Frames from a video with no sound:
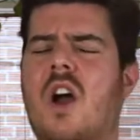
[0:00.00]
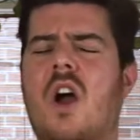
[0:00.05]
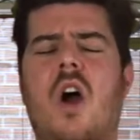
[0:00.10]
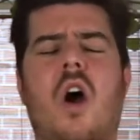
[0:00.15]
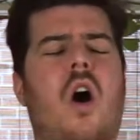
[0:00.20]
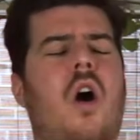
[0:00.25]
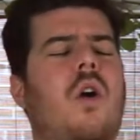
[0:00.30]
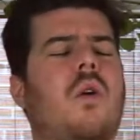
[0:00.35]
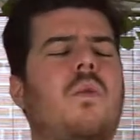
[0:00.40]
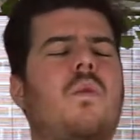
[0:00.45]

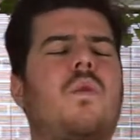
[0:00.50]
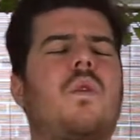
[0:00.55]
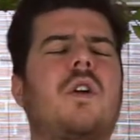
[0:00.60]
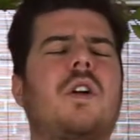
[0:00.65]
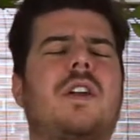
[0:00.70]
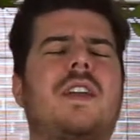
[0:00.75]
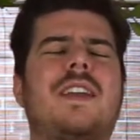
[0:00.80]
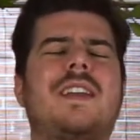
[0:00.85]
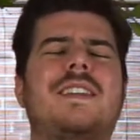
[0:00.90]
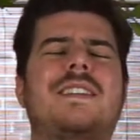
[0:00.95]
our work
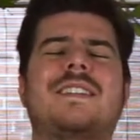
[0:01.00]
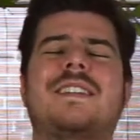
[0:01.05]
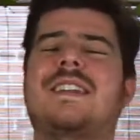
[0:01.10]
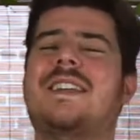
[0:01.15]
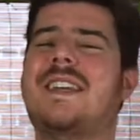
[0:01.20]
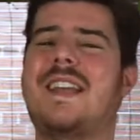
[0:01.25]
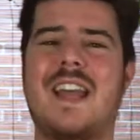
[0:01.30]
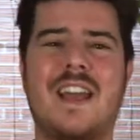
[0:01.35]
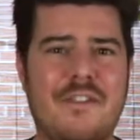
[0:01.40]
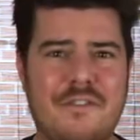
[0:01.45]
is
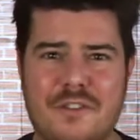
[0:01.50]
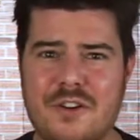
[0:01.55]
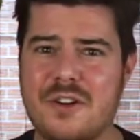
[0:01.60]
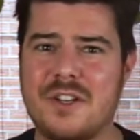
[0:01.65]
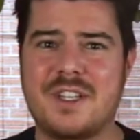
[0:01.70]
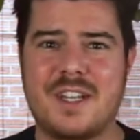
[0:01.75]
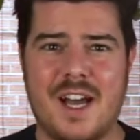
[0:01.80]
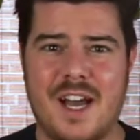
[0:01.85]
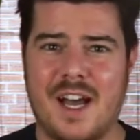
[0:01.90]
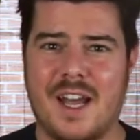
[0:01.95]
never
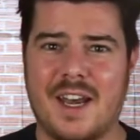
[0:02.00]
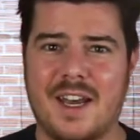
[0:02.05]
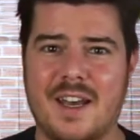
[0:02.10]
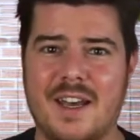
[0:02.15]
done.